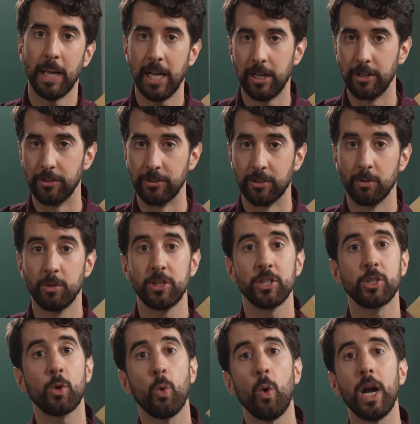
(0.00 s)
pounds, which
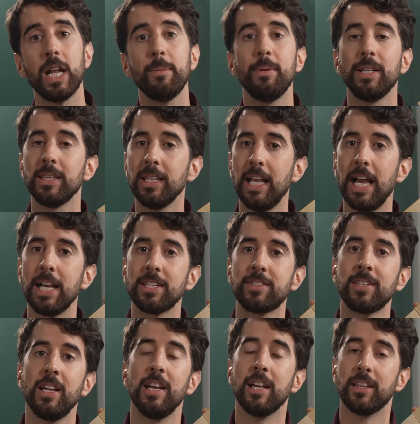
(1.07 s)
is quite a bit
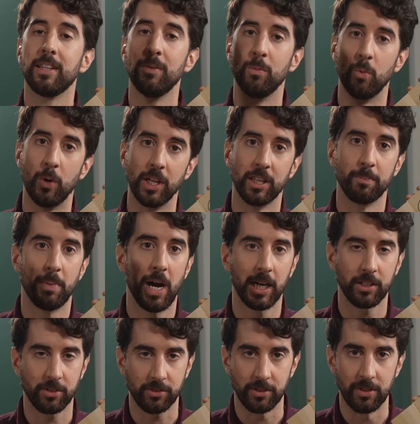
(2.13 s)
less than with
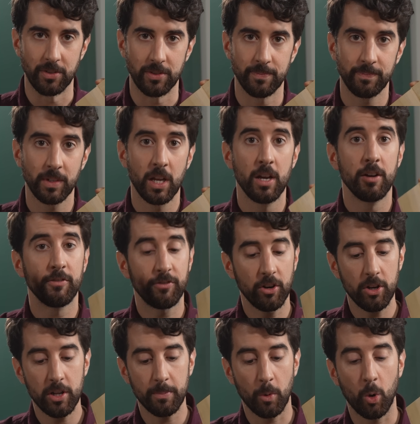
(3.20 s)
pocket screws.
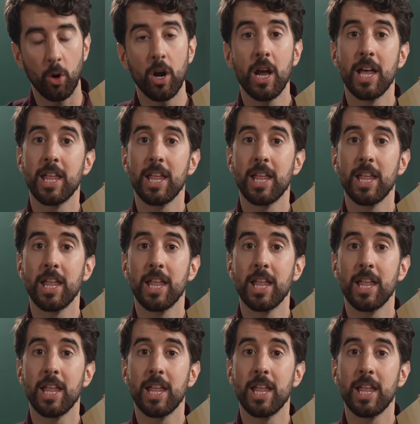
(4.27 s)
Furthermore,